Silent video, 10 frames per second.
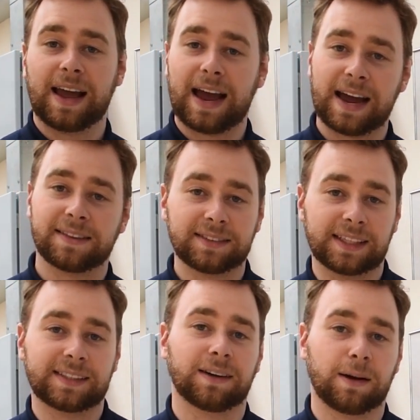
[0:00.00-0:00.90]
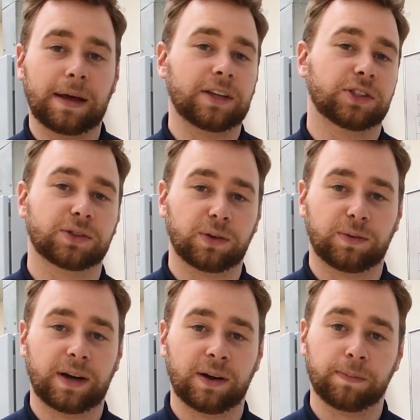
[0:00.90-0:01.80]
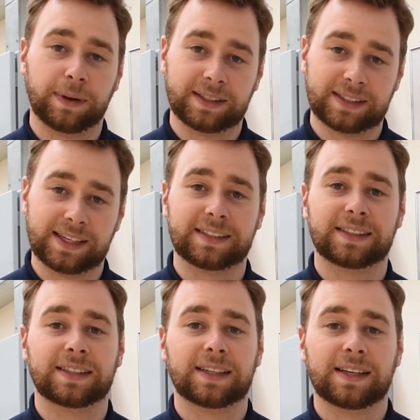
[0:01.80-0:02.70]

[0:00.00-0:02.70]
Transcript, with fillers: and the D T I Manager software on P Cs,